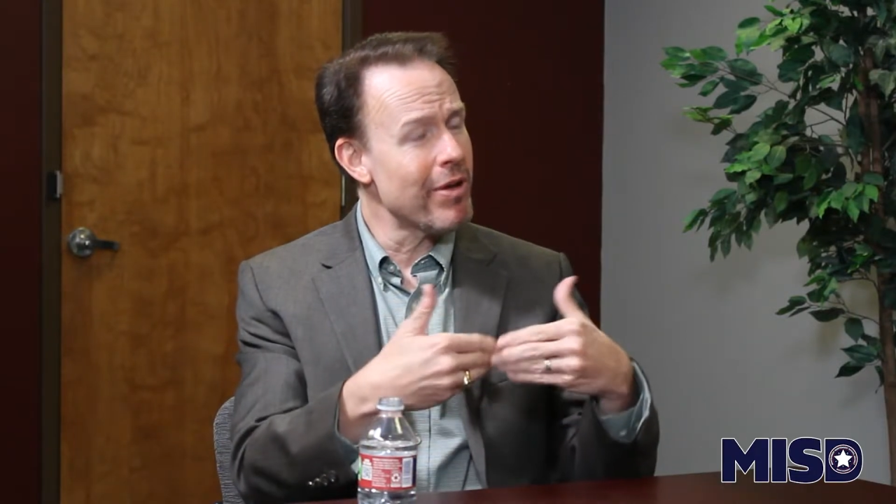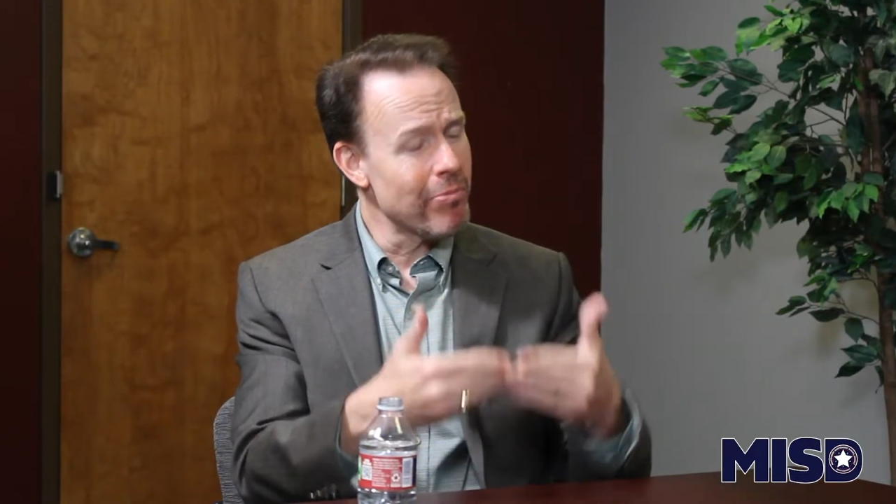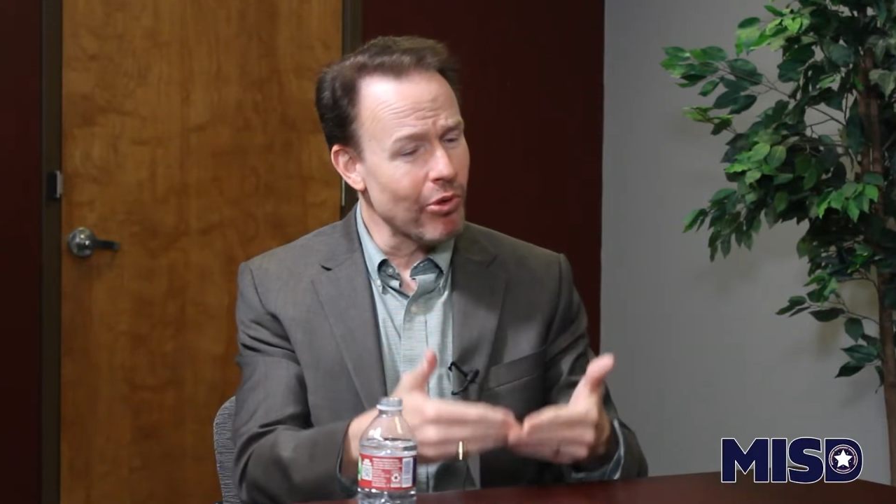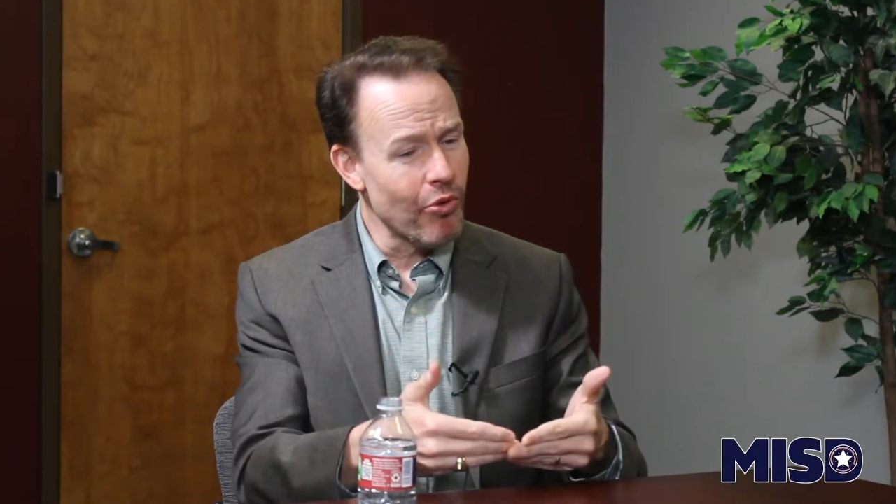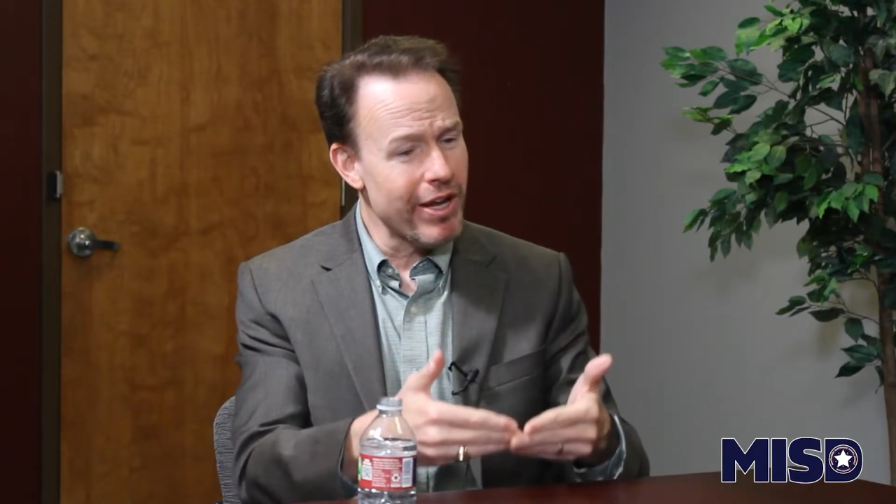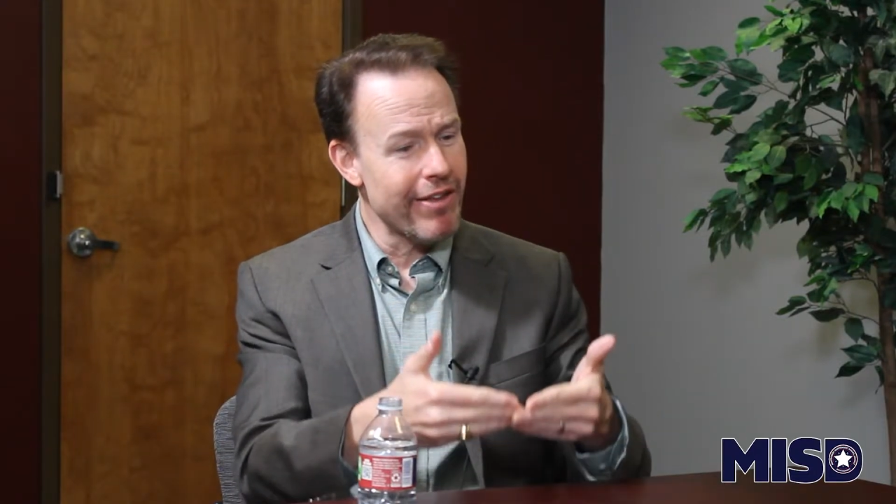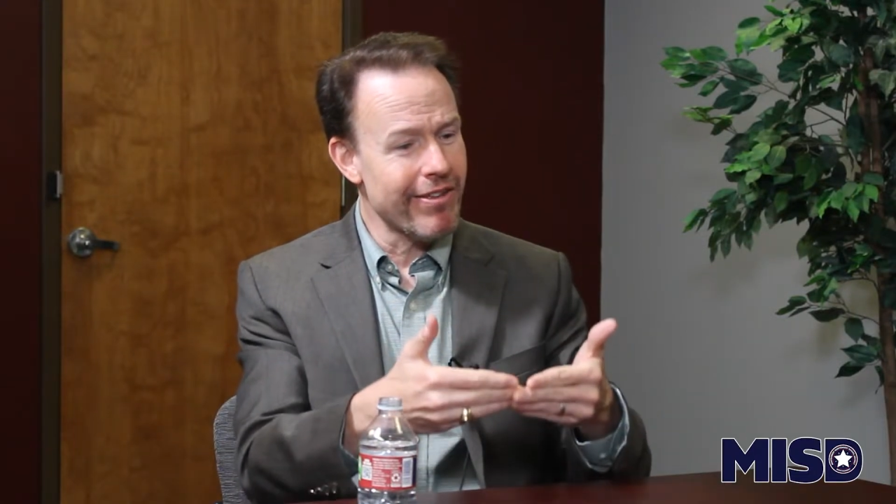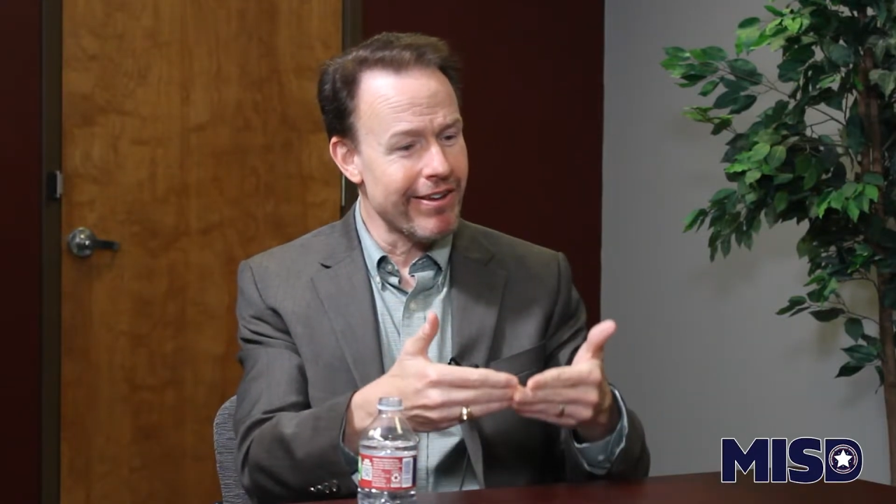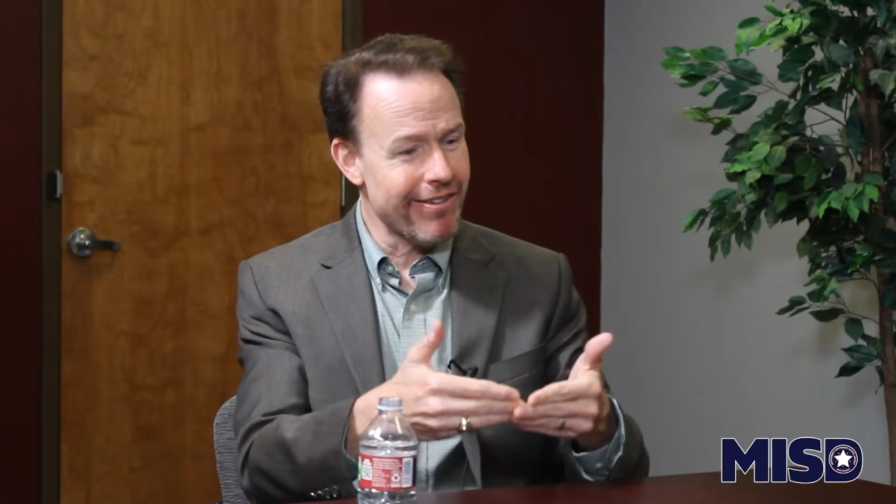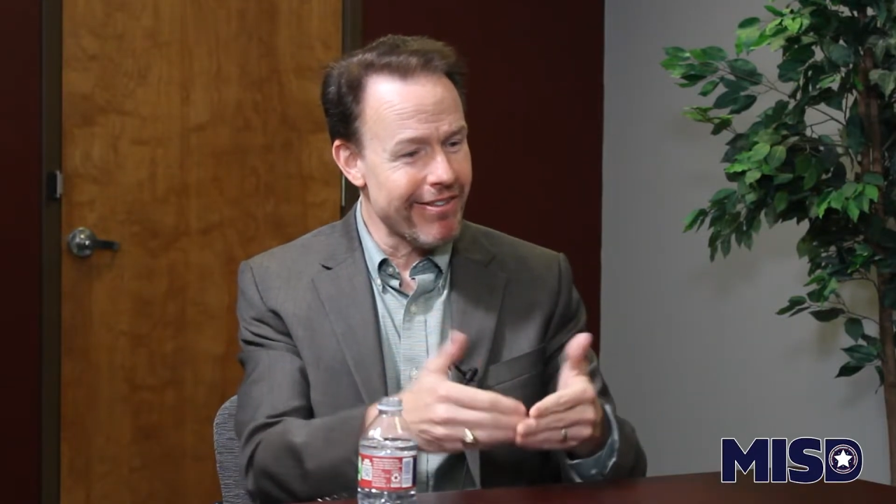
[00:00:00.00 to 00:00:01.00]
employees
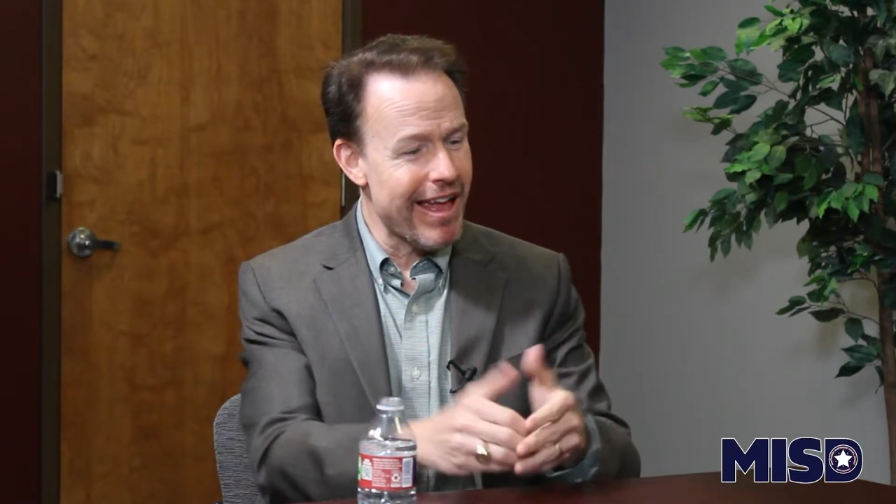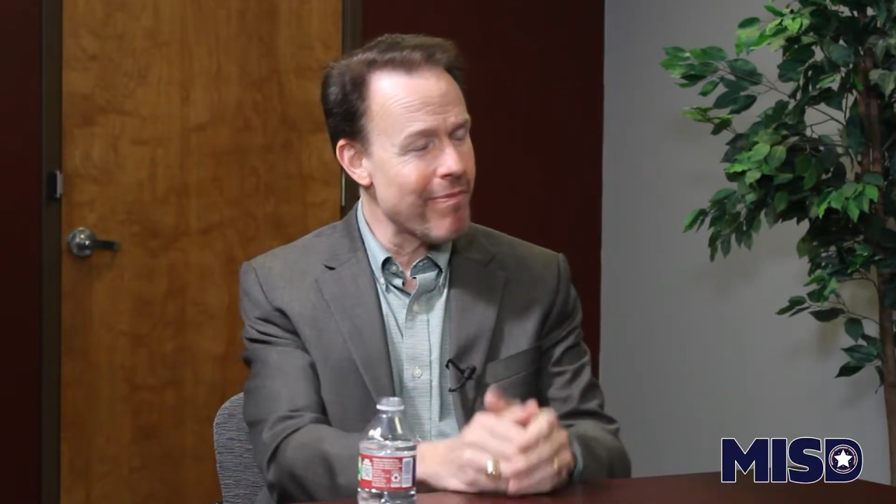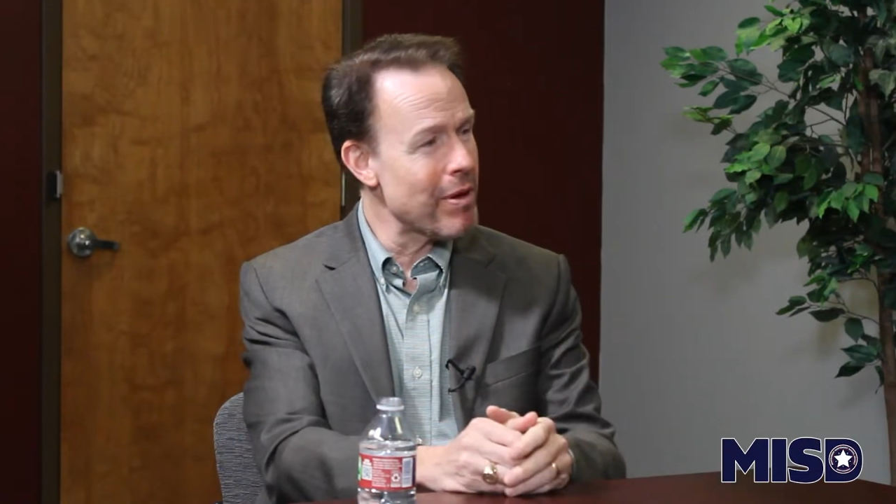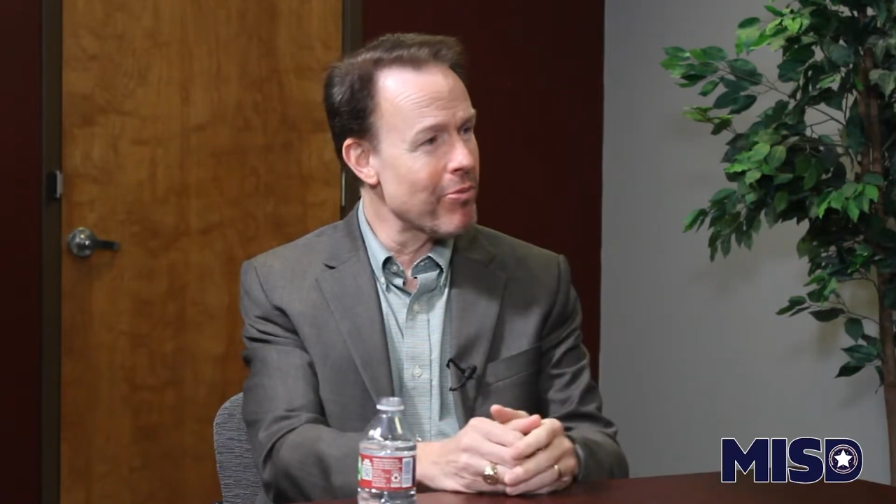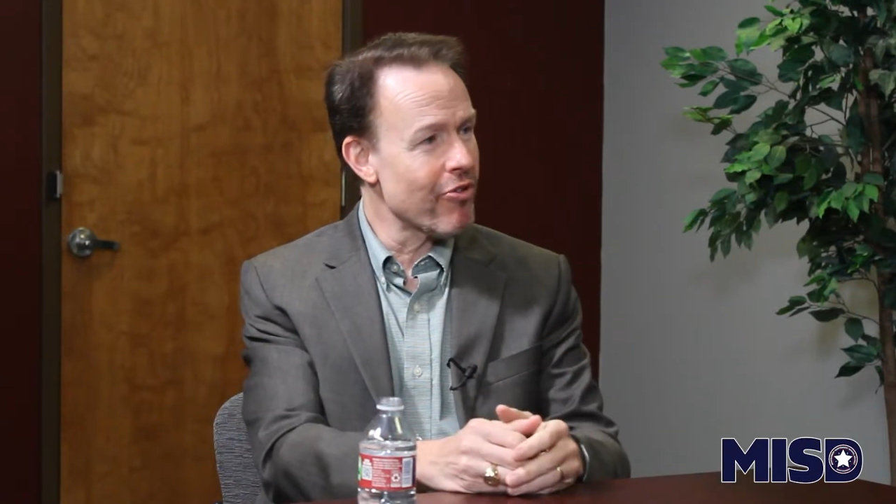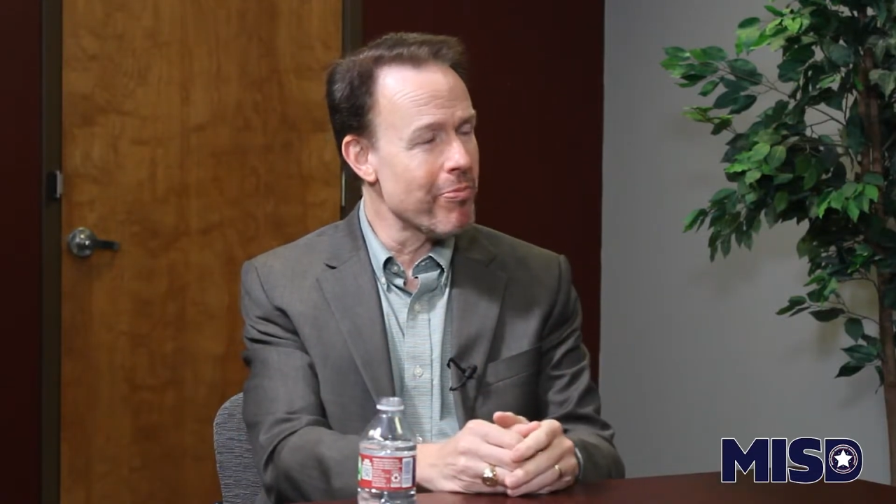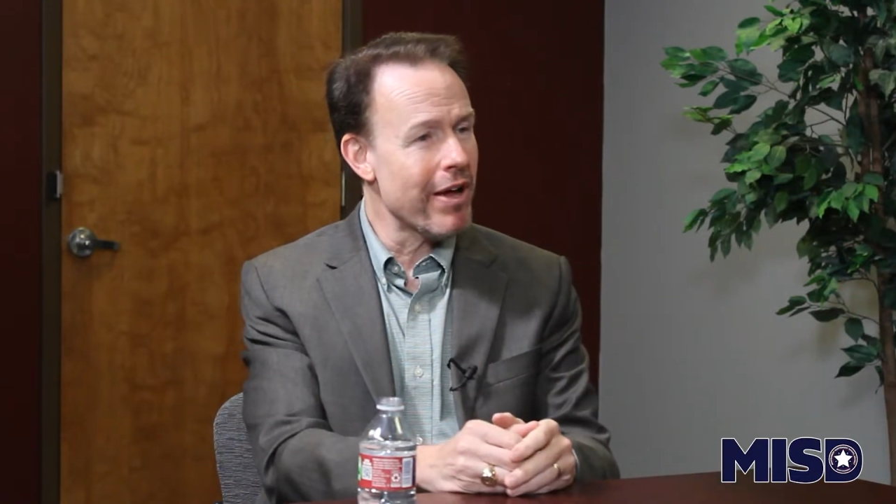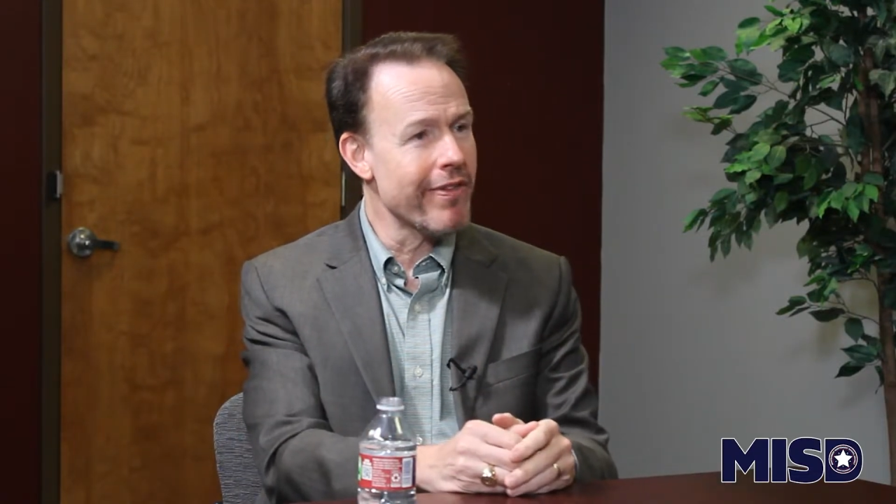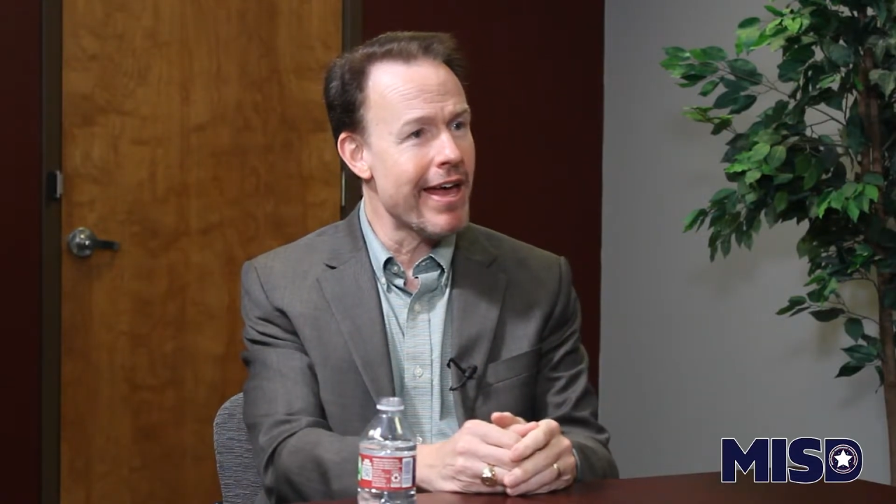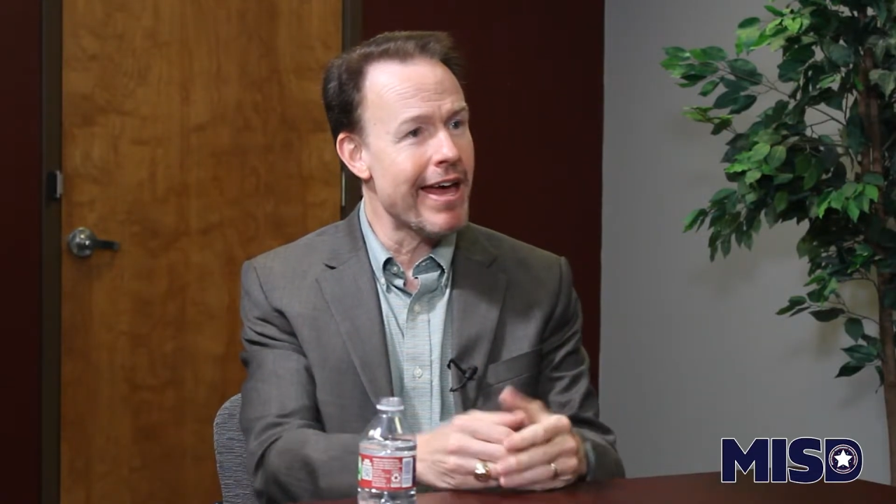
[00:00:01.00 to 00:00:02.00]
and staff members
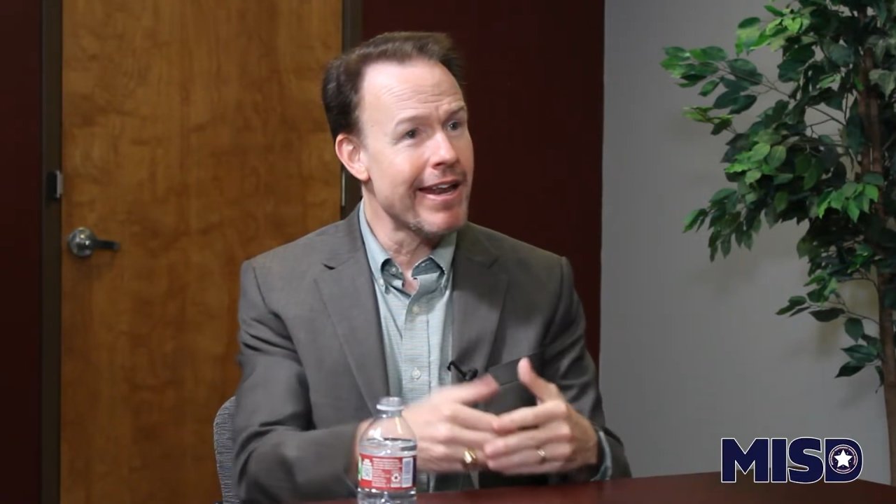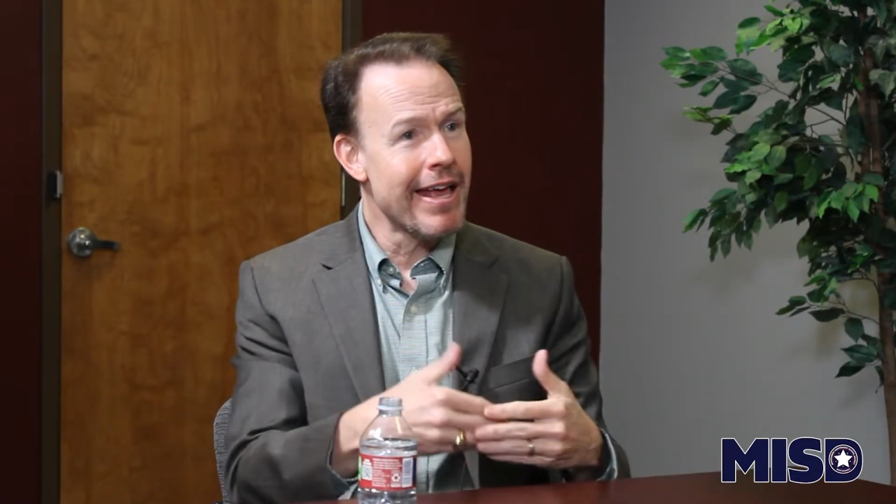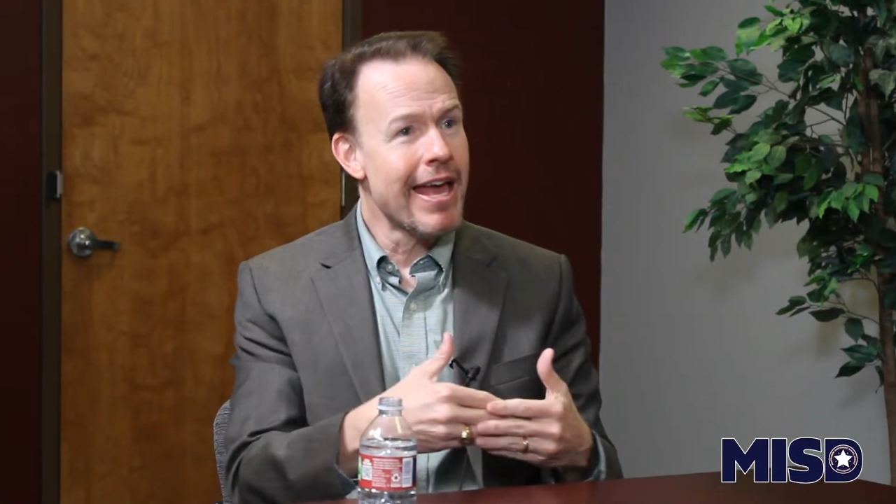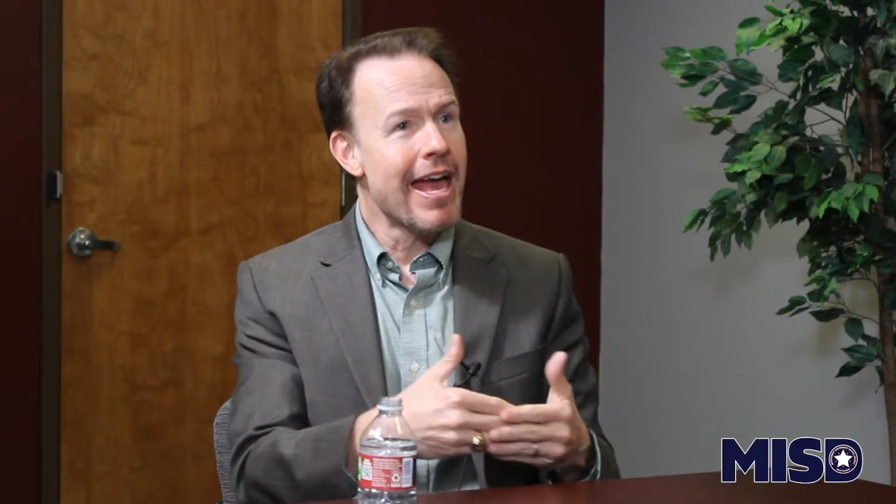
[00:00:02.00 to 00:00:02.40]
about that.